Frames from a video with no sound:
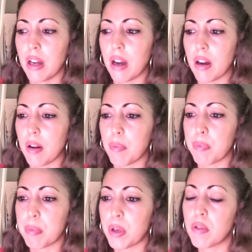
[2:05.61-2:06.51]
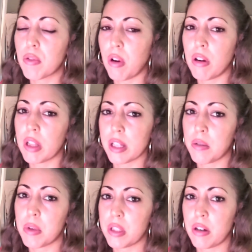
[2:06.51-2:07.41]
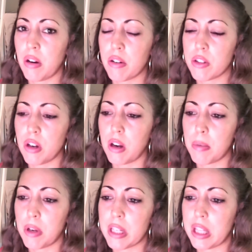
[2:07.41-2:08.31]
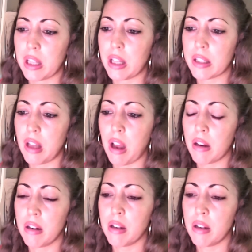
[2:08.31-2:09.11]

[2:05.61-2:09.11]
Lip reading: But overall, it wasn't a hard job or anything like that.